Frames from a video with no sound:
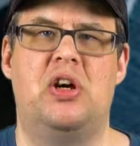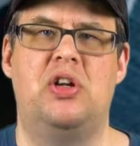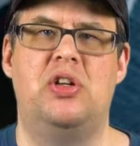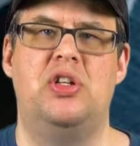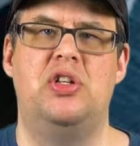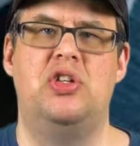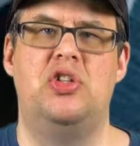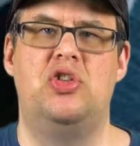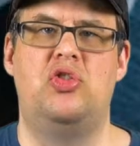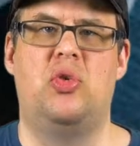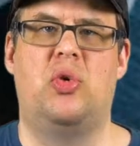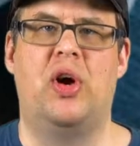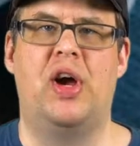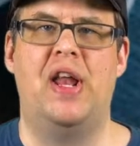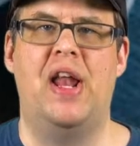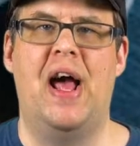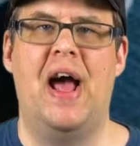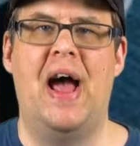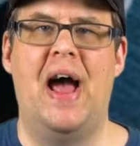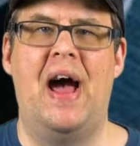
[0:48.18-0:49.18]
on
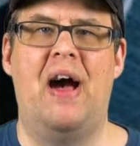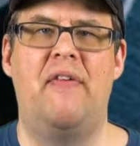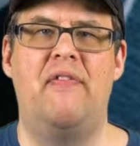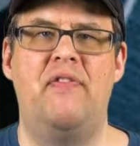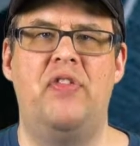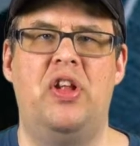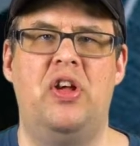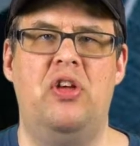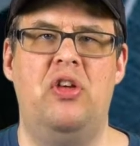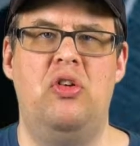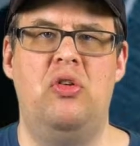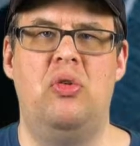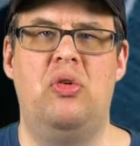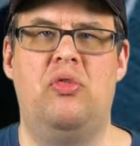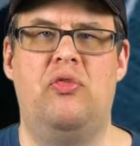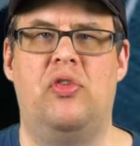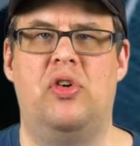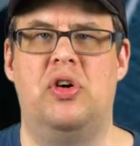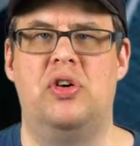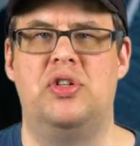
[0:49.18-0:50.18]
destroying half the
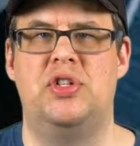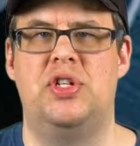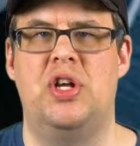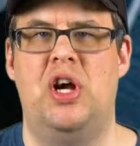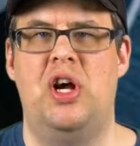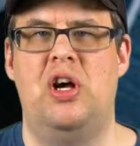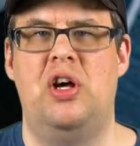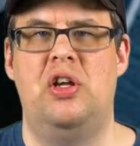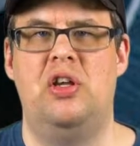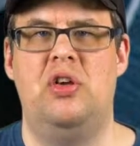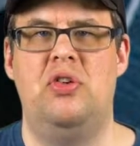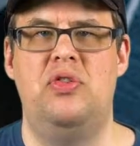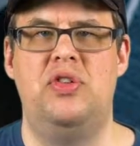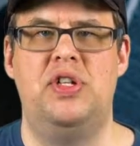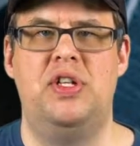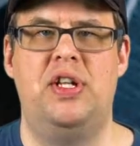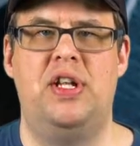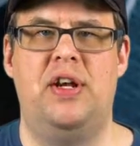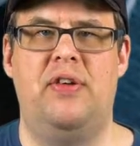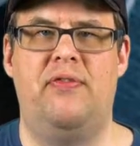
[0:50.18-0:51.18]
universe
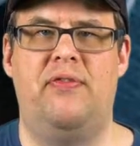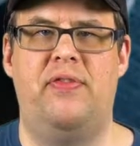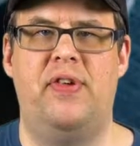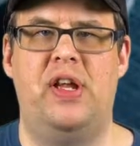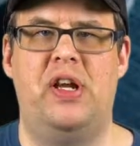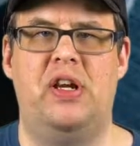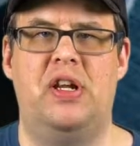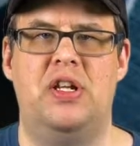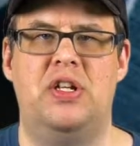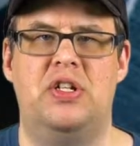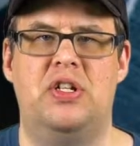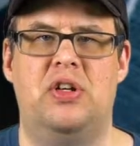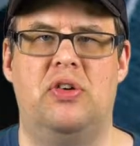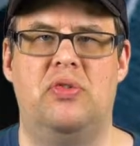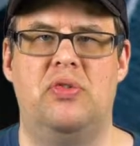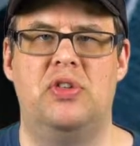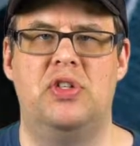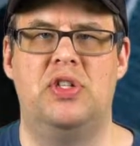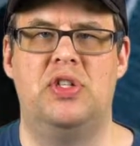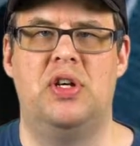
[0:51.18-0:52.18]
using the Infinity
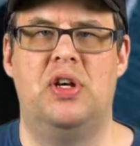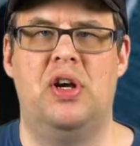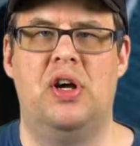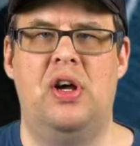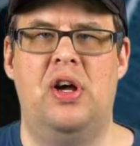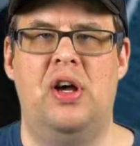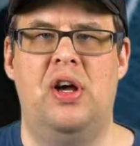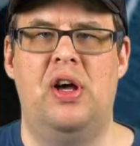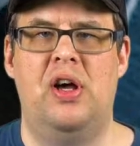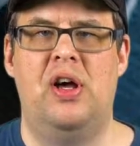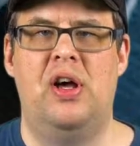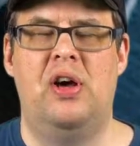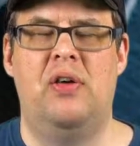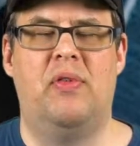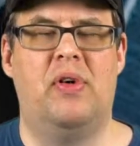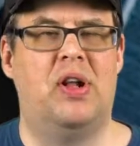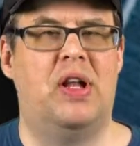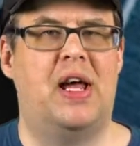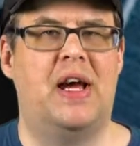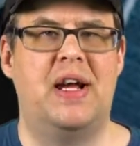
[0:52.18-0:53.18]
Stones?
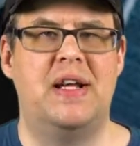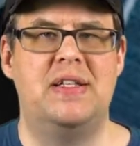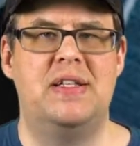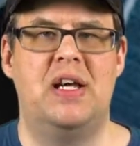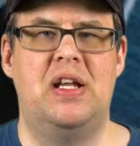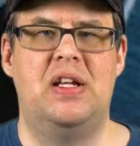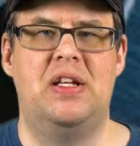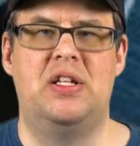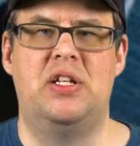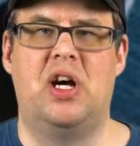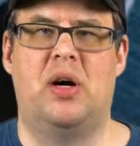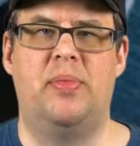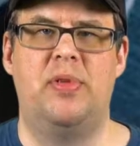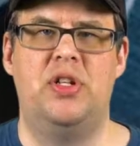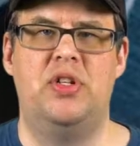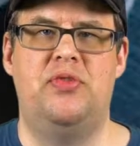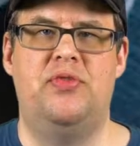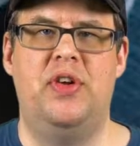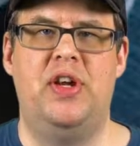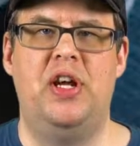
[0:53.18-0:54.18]
Well, like I said at the top of
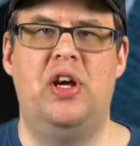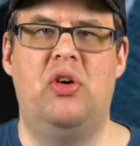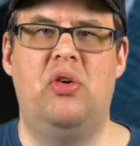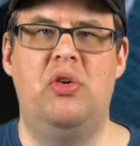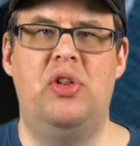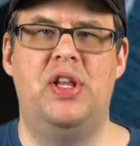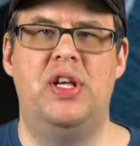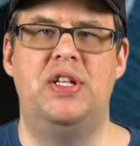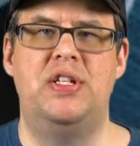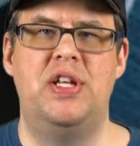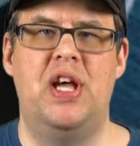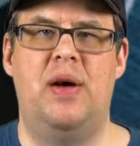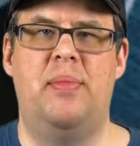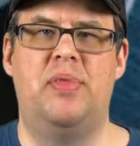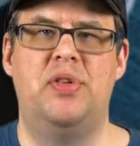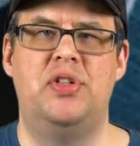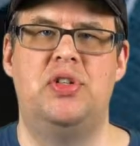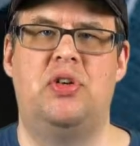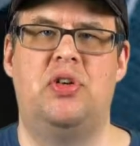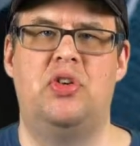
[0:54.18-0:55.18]
this video, this
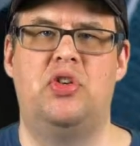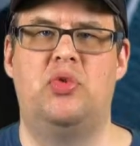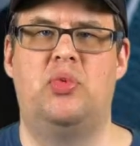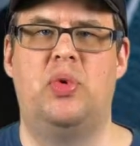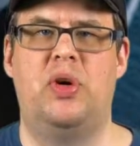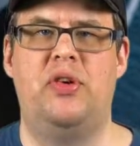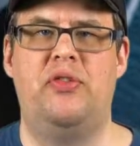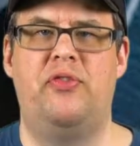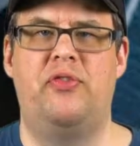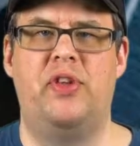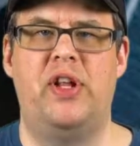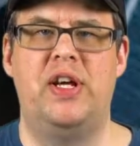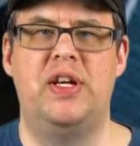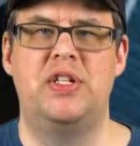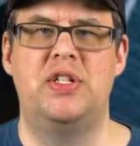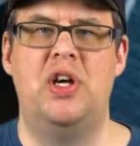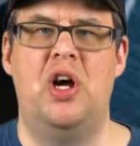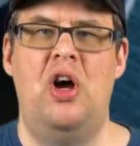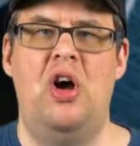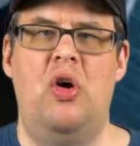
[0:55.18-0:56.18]
episode of Twin
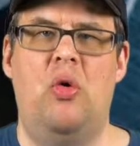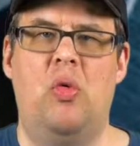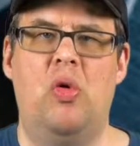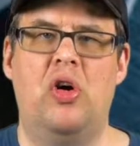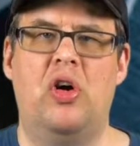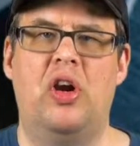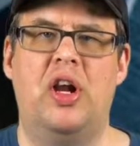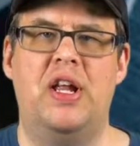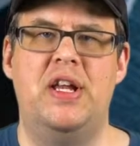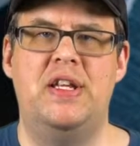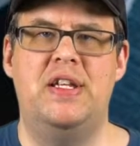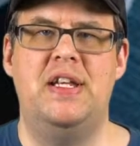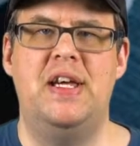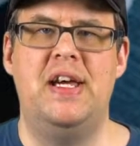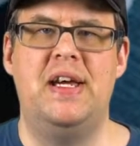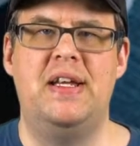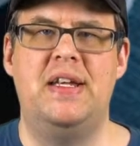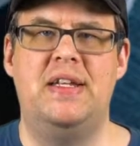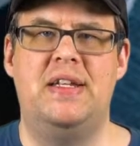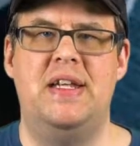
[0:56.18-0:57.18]
Flicks, we're going to
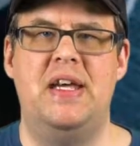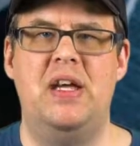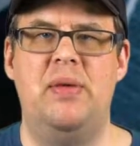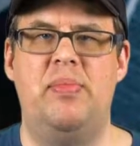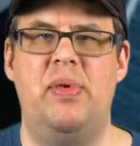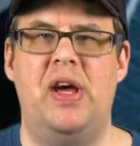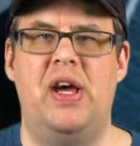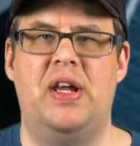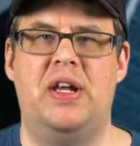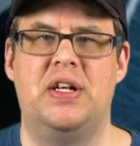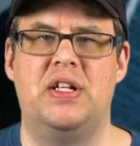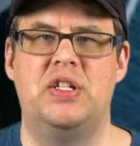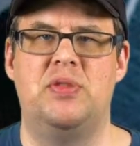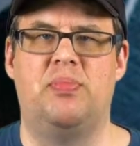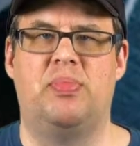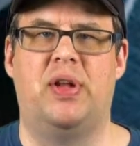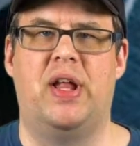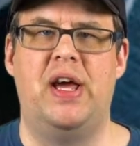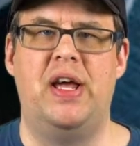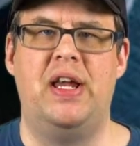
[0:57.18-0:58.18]
dig deep in
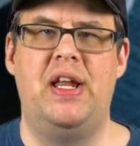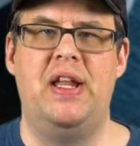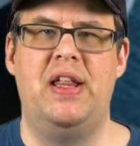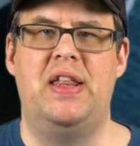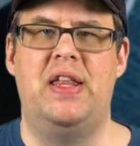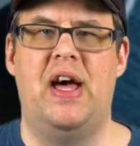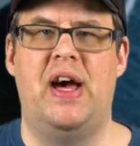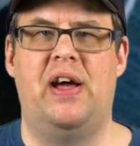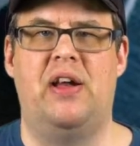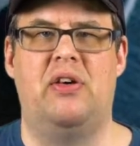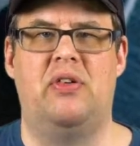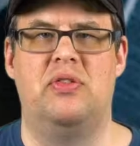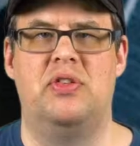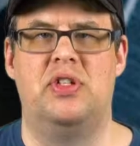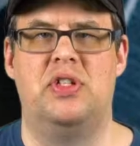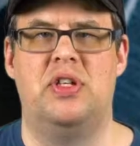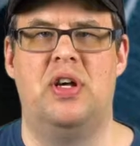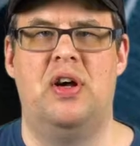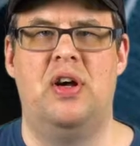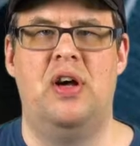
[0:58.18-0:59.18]
explaining
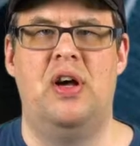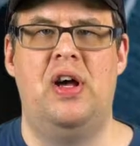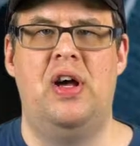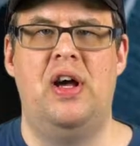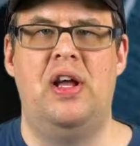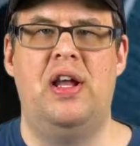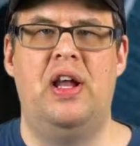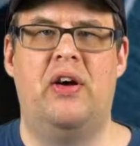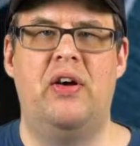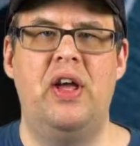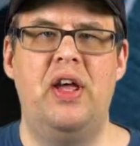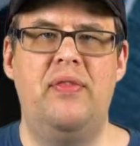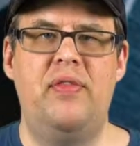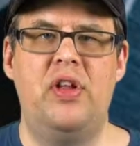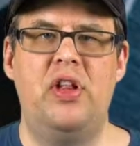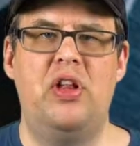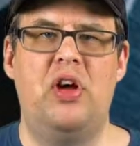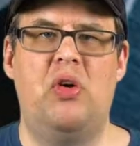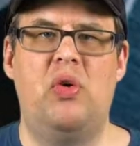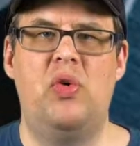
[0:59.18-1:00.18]
Thanos. Now,
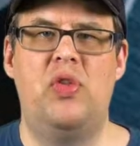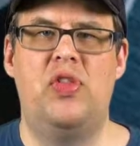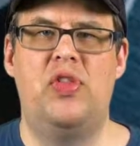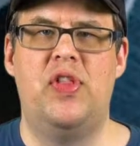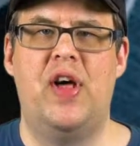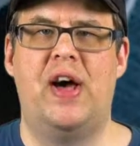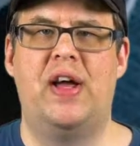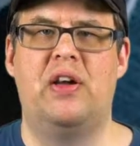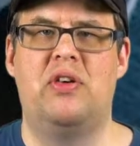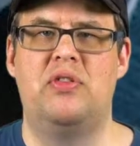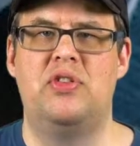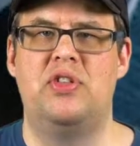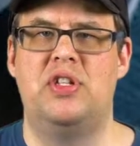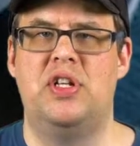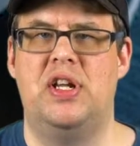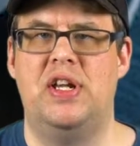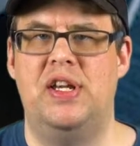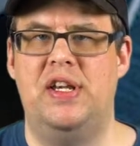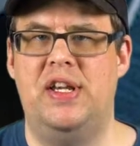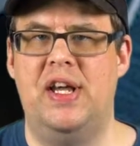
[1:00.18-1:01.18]
even though
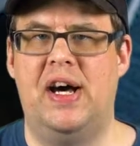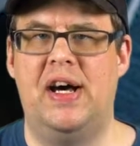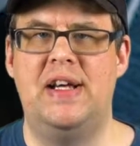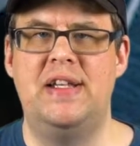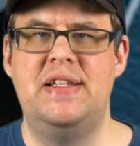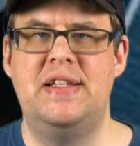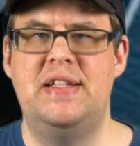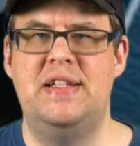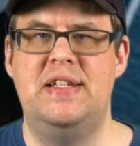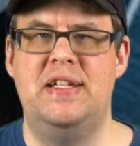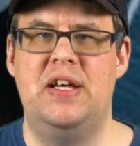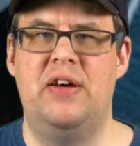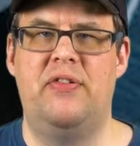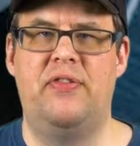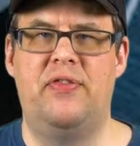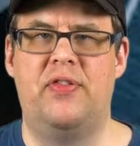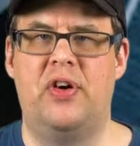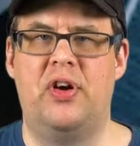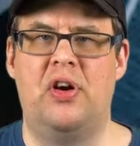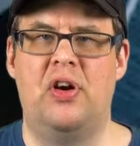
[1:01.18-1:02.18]
Thanos does
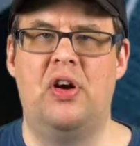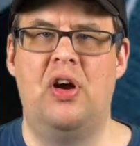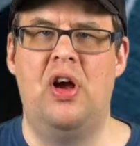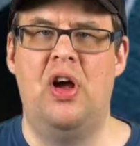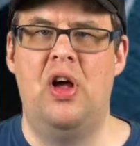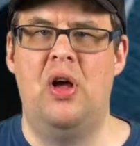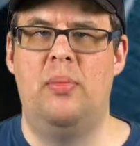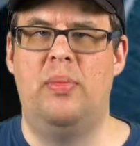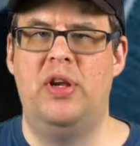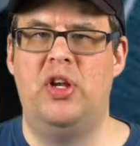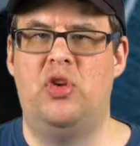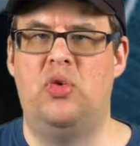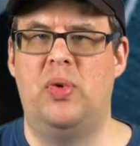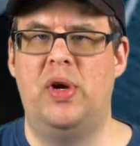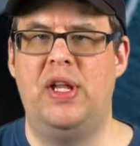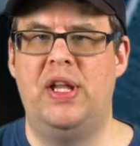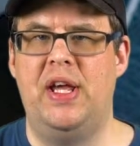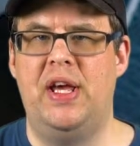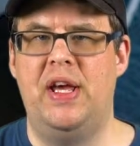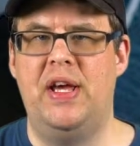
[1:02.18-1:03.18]
differ
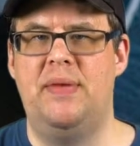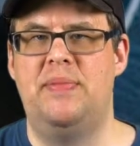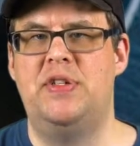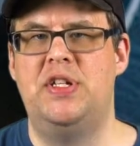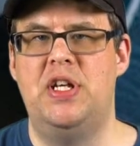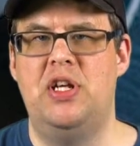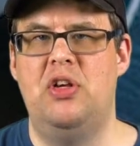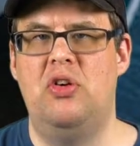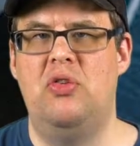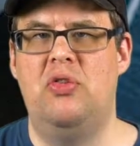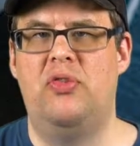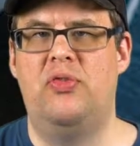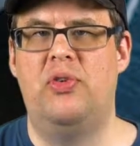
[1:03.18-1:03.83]
between the MCU